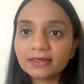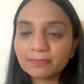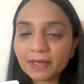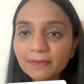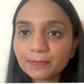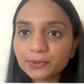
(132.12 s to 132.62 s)

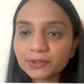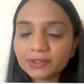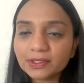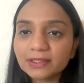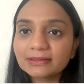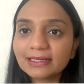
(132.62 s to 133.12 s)

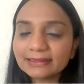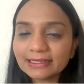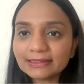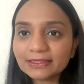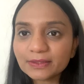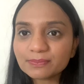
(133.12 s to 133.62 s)
Remember that
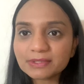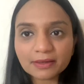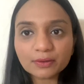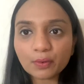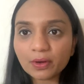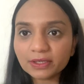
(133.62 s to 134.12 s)
idioms
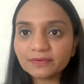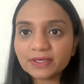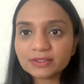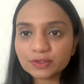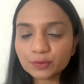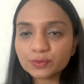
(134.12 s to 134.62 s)
are
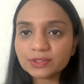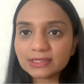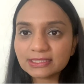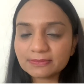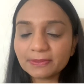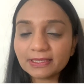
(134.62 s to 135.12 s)
always used
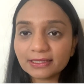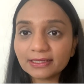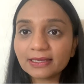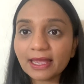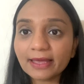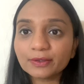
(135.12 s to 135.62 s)
in
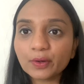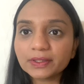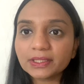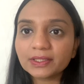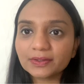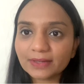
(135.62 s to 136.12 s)
speaking and
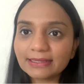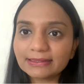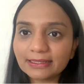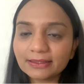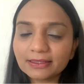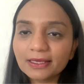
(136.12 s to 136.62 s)
not in
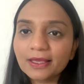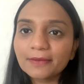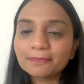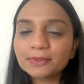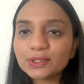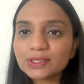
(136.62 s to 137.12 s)
writing
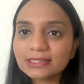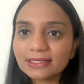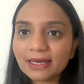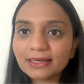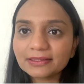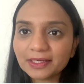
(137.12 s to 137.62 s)
because
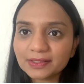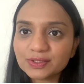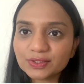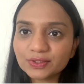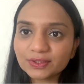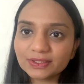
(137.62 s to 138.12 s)
they are
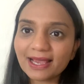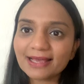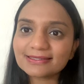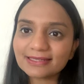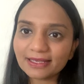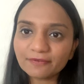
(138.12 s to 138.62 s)
considered
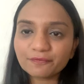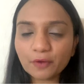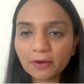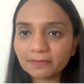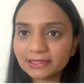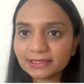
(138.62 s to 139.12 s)
as
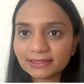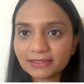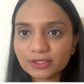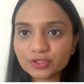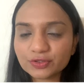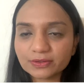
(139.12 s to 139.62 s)
informal in
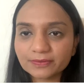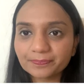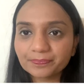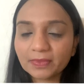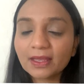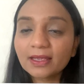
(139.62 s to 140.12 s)
nature.
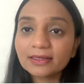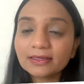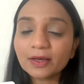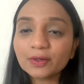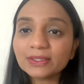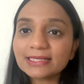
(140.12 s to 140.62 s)

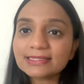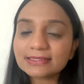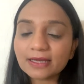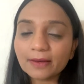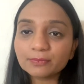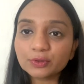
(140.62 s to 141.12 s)
Now let's
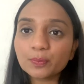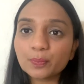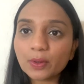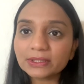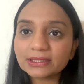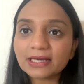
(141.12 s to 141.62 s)
come to
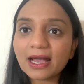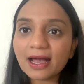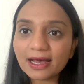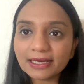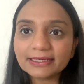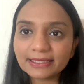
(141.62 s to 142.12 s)
what
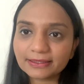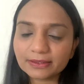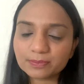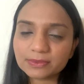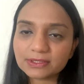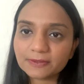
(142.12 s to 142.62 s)
are
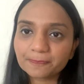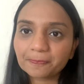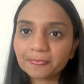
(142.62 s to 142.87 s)
idioms.